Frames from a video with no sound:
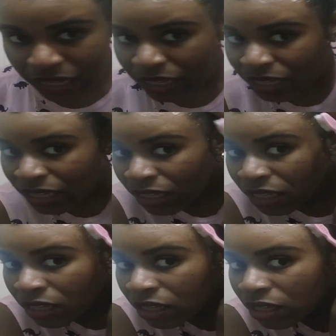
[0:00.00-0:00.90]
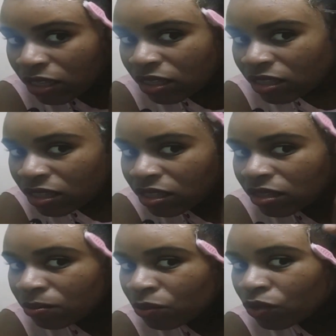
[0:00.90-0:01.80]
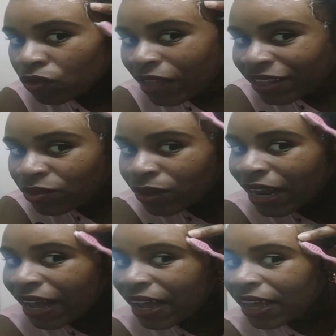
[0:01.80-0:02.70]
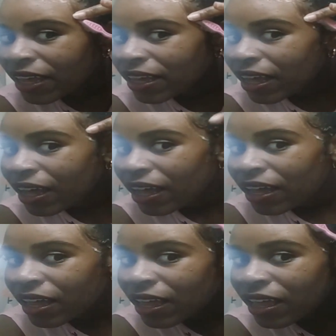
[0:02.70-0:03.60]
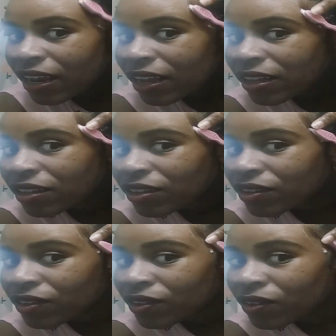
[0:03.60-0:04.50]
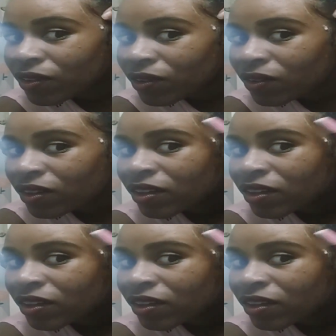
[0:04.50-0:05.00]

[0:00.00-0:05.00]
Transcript: smooth, that's what I kind of do.